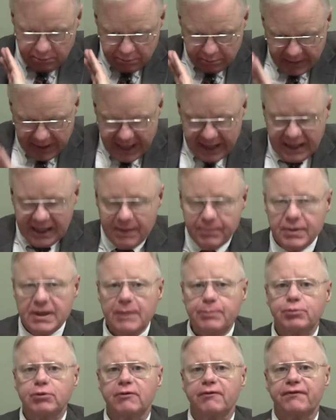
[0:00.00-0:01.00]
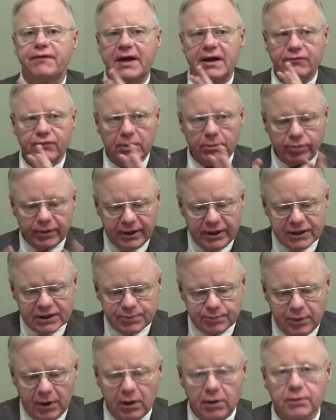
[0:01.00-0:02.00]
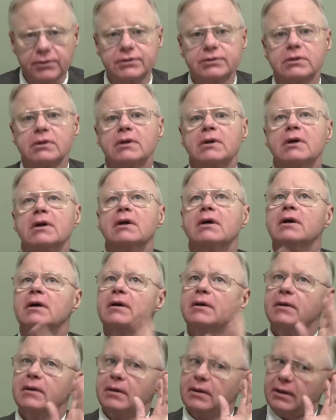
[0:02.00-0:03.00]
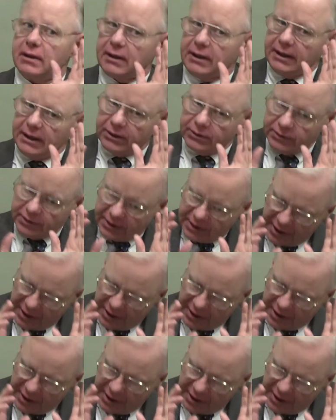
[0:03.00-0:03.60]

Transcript: Many people favorably disposed in the